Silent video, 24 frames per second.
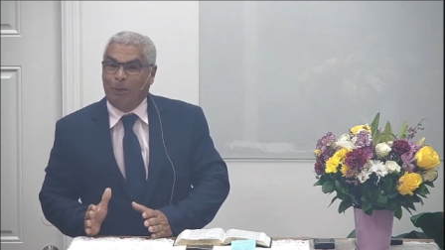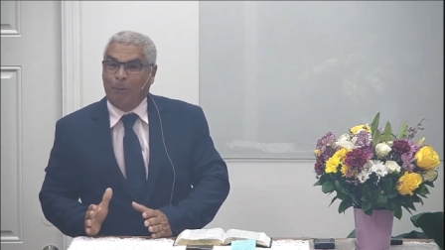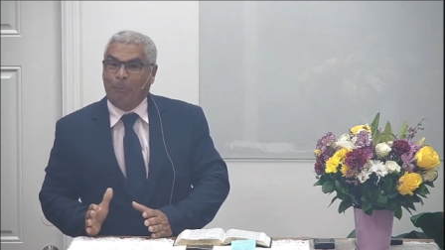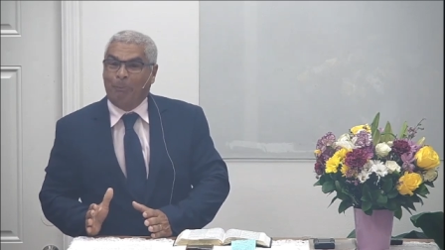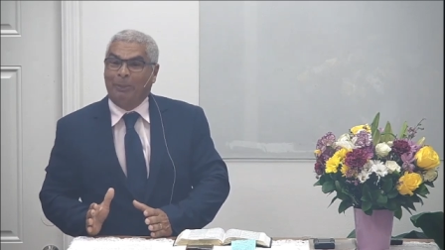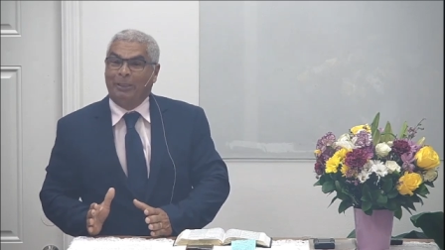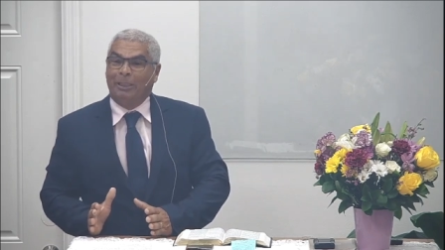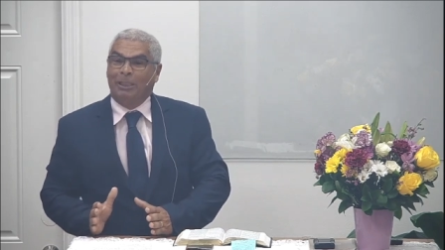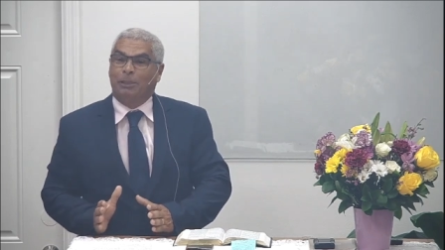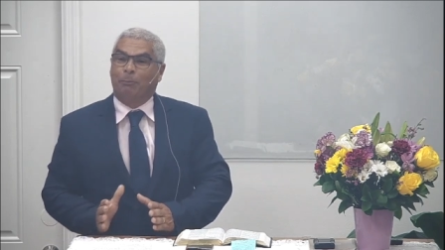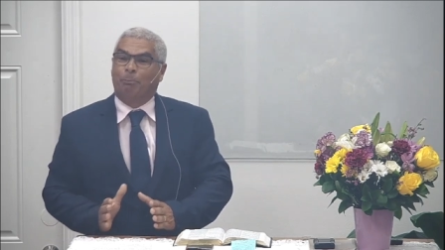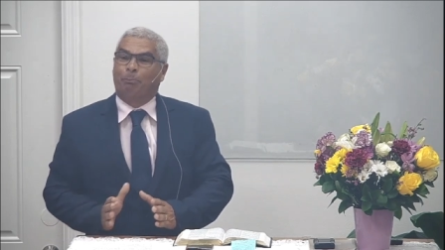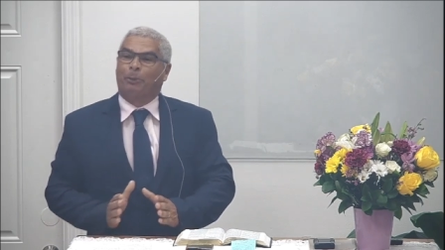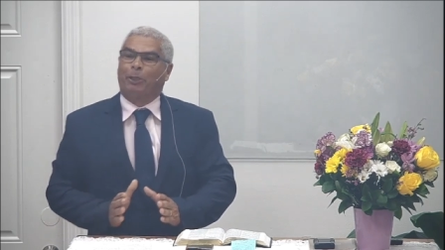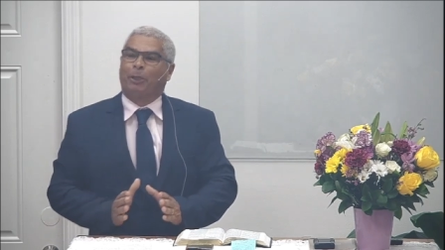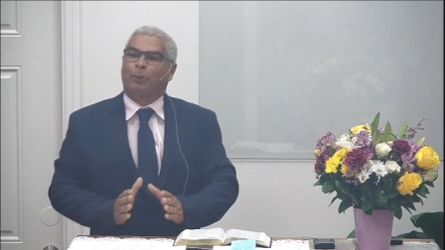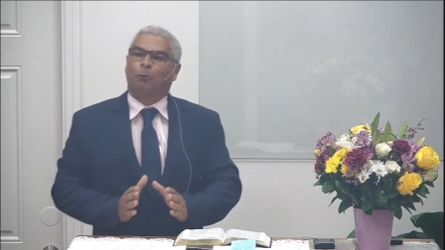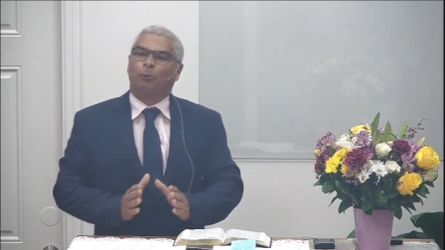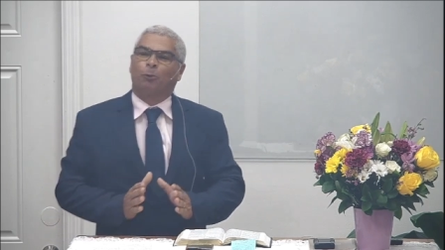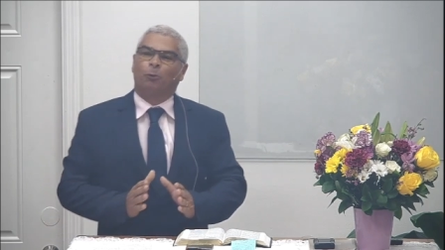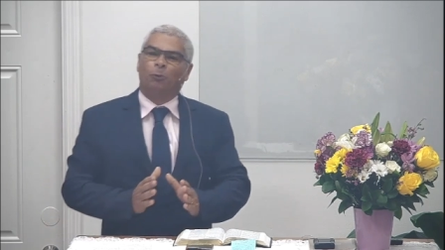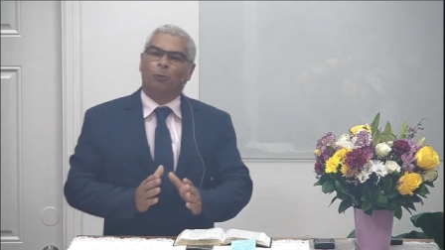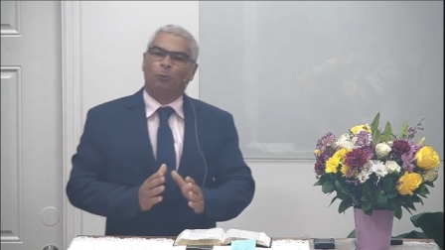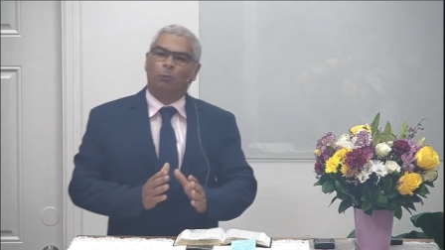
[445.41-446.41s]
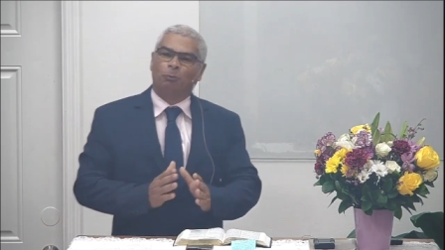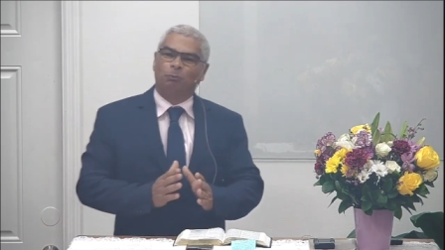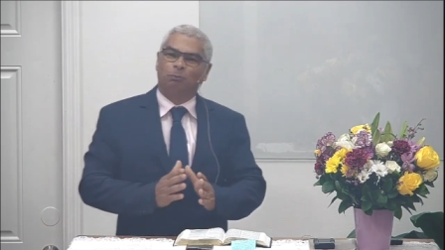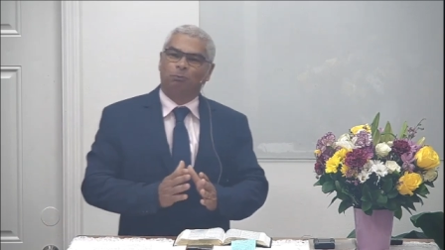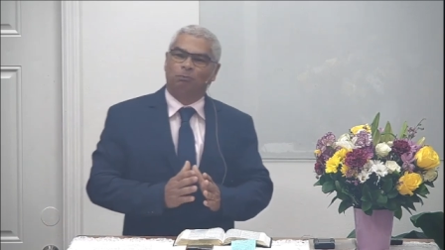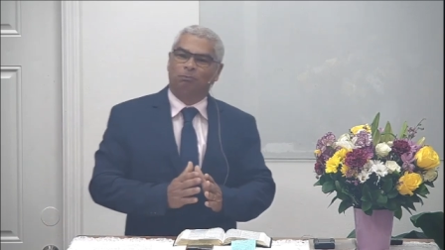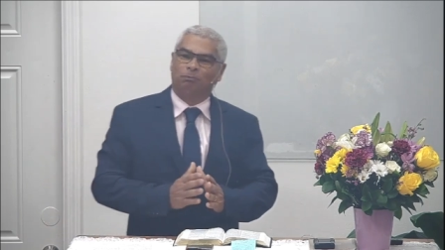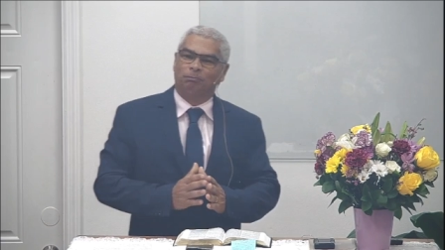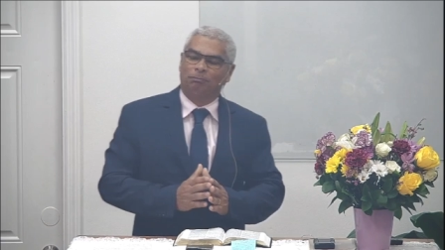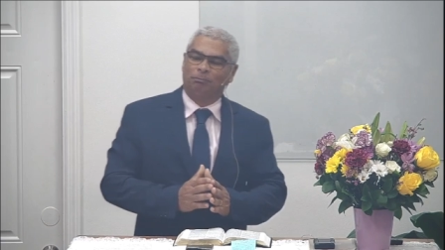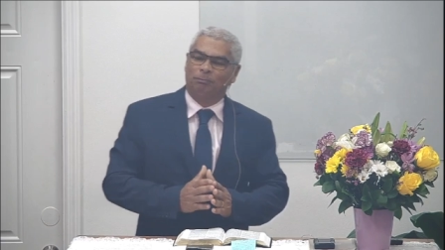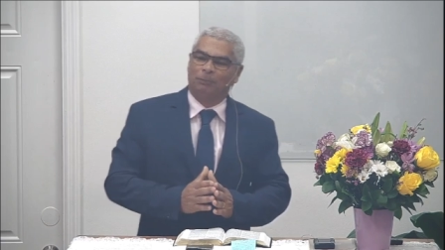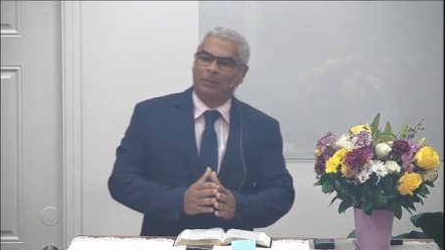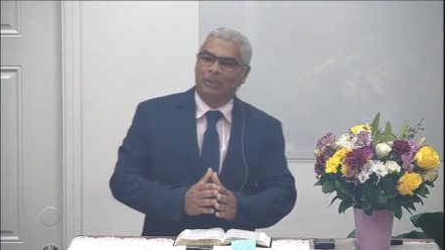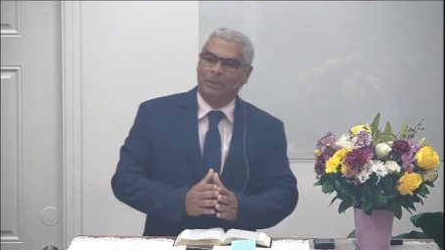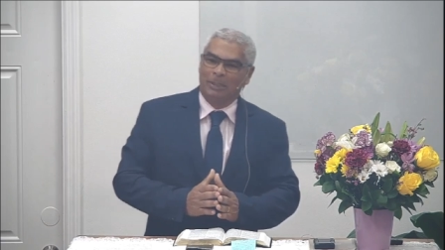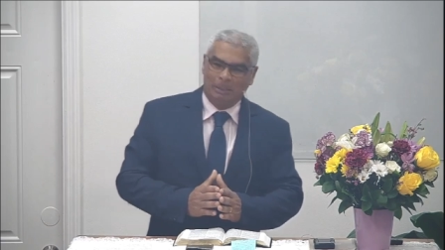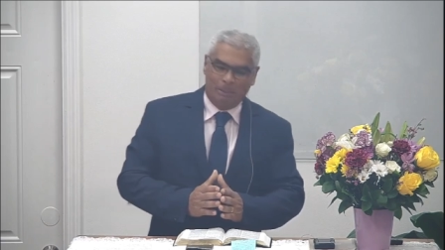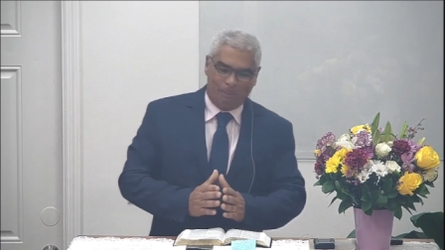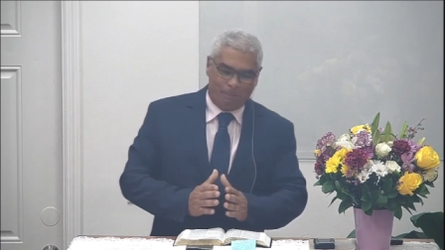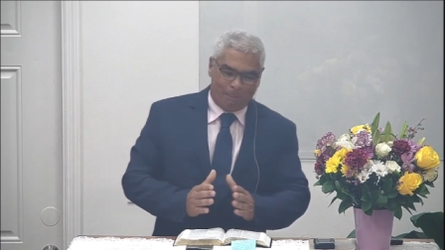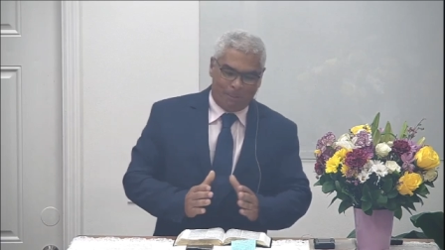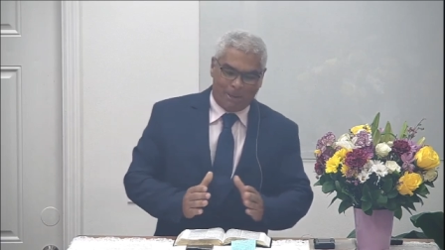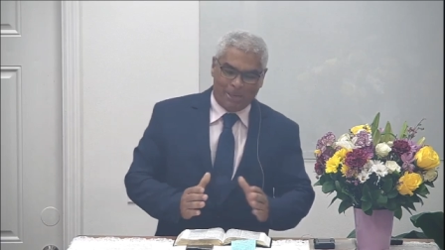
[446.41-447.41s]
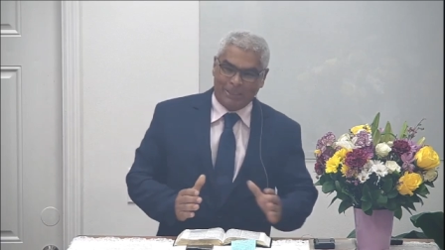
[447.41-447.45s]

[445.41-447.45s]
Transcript: So this young lady,